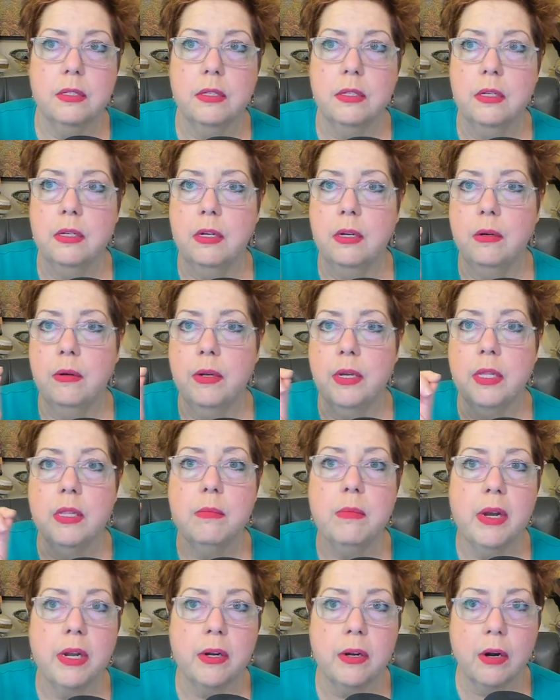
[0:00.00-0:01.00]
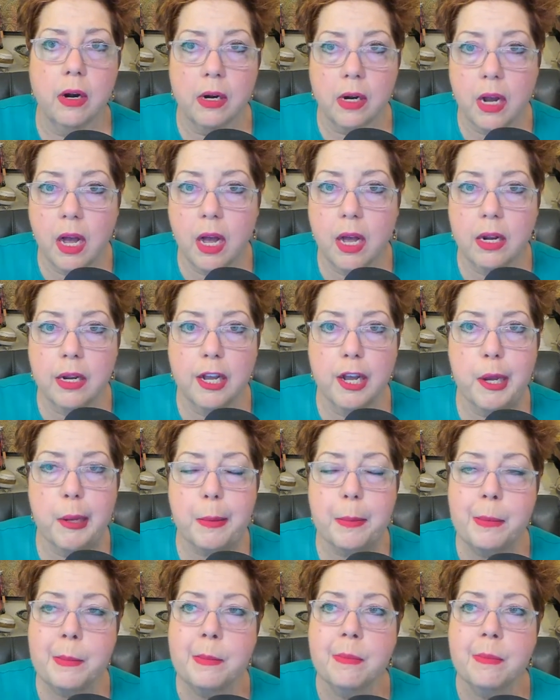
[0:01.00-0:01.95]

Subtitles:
in the minor arcana,